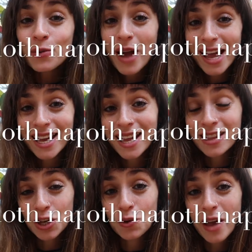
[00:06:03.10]
away in
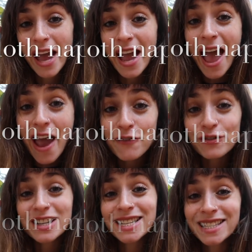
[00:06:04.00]
the UK
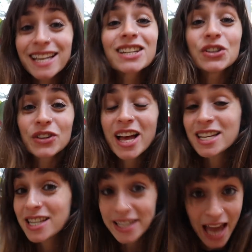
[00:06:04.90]
every single
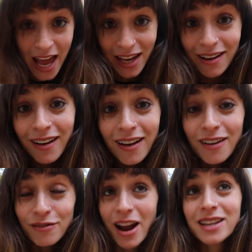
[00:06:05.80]
day,
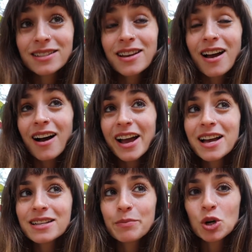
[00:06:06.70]
right? I
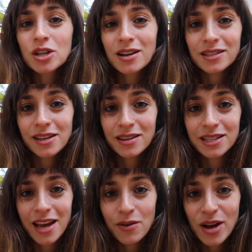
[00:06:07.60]
heard a podcast the other
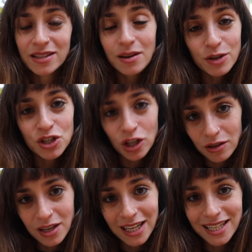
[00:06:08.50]
day where someone
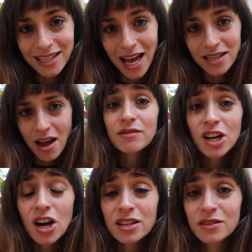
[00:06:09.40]
jokingly said, with
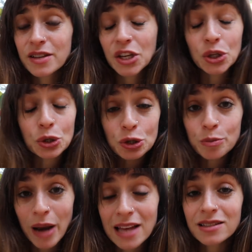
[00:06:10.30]
regards to the
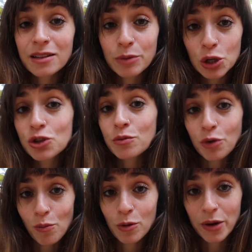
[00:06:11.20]
huge plastic pollution
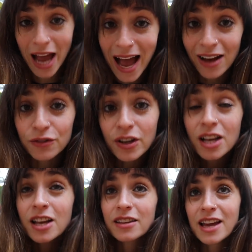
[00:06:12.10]
problem we have,
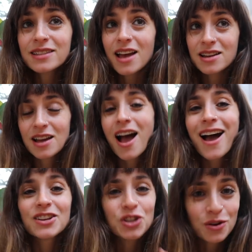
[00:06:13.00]
they said,
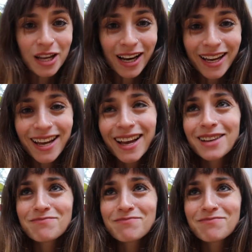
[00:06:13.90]
jokingly,